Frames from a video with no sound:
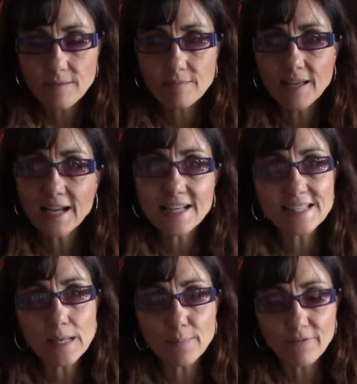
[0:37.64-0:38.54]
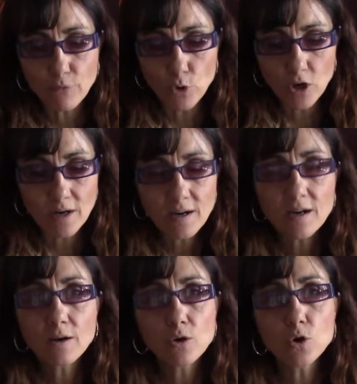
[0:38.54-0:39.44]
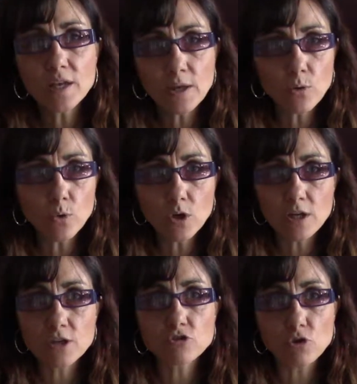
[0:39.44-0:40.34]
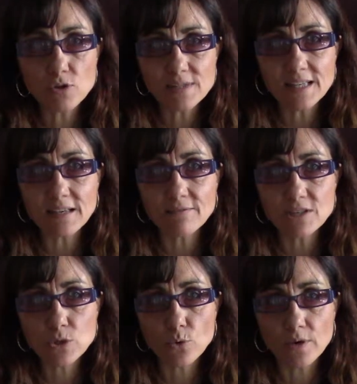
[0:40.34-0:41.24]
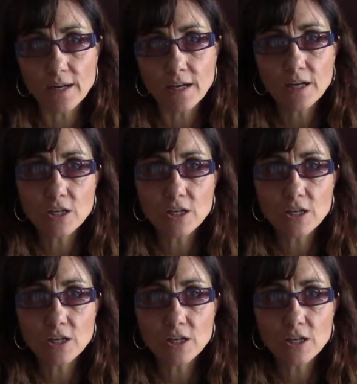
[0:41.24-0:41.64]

Like I said before, he who controls the inventory